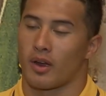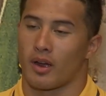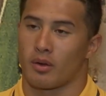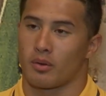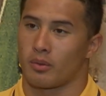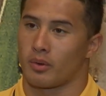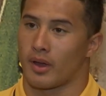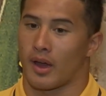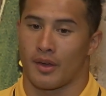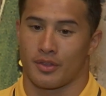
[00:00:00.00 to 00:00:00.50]

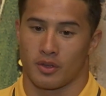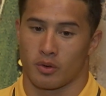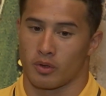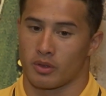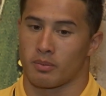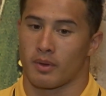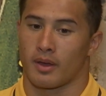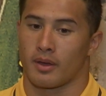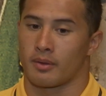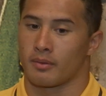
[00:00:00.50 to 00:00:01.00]
out there
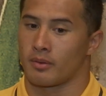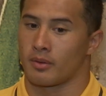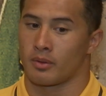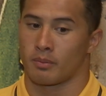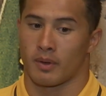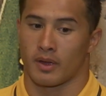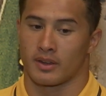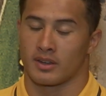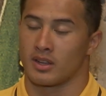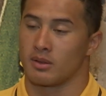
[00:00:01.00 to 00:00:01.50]
with
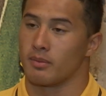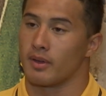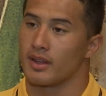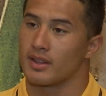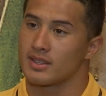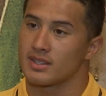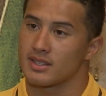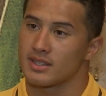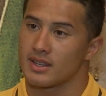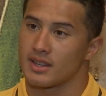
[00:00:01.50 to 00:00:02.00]
my
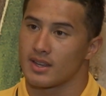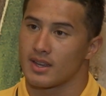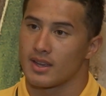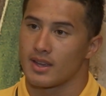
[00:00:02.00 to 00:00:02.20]
teammates,